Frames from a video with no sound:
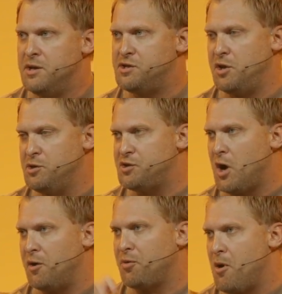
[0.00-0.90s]
So you
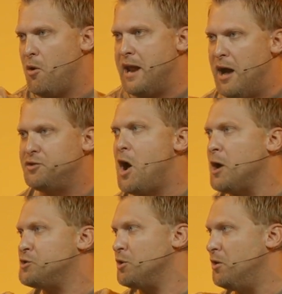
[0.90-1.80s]
start throwing out
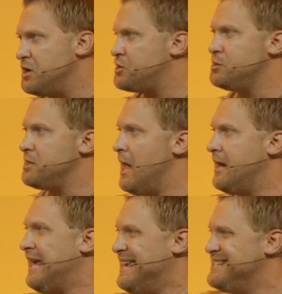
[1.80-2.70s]
doctrinal issues
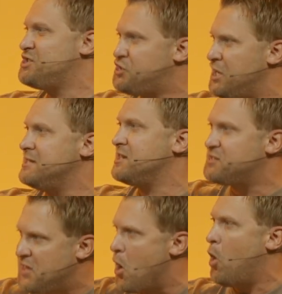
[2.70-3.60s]
like, is
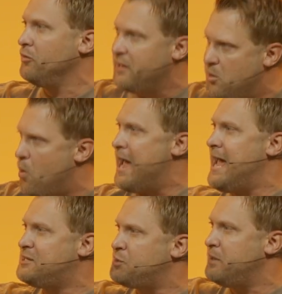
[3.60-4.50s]
Jesus the only
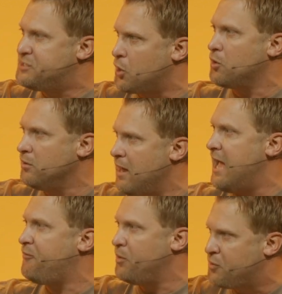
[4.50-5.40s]
way to eternal
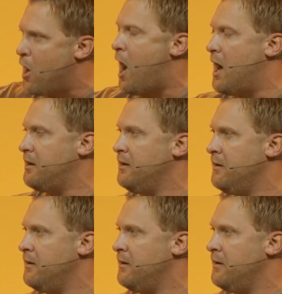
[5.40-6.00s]
life with God?